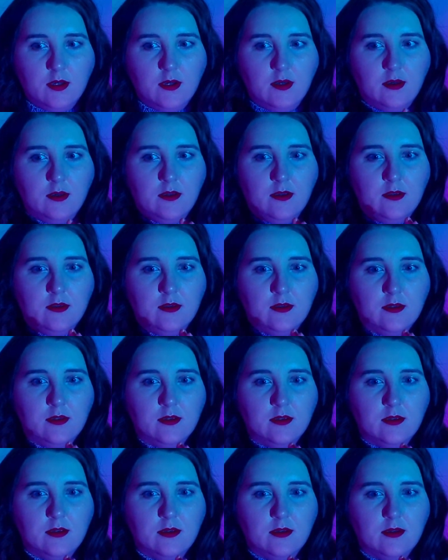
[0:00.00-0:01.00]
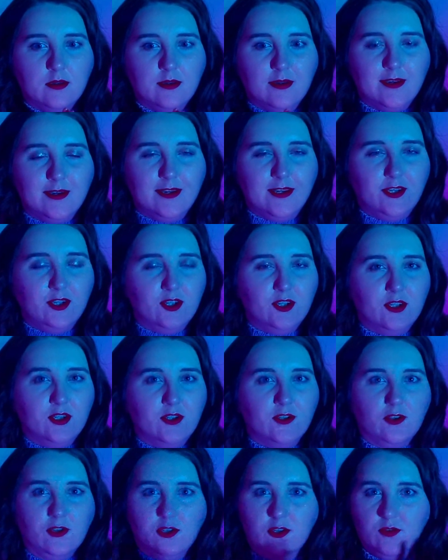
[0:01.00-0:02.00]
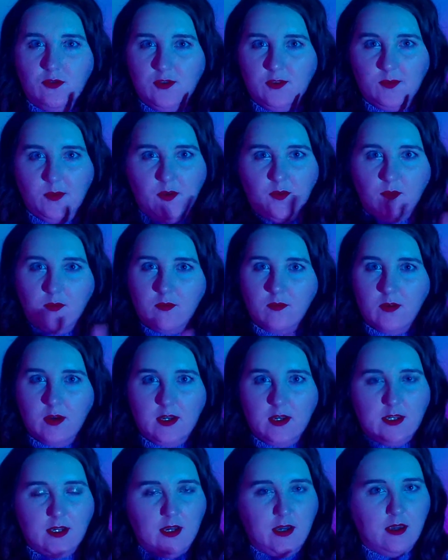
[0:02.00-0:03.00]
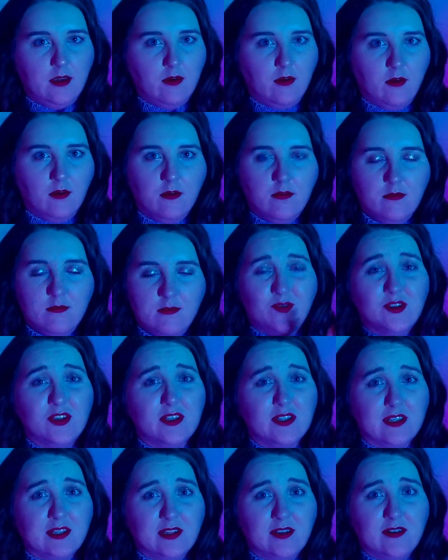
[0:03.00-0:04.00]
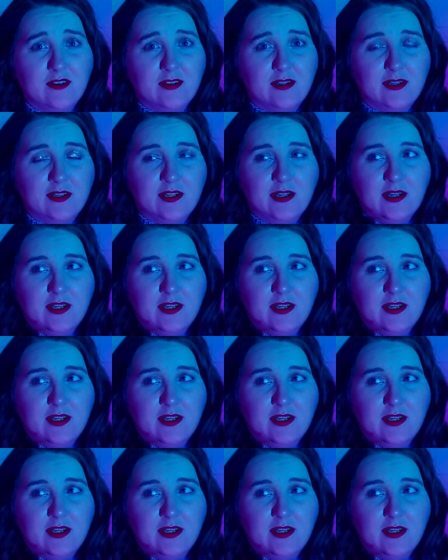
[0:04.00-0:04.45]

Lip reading: and it just shoots me right to anger, which isn't good.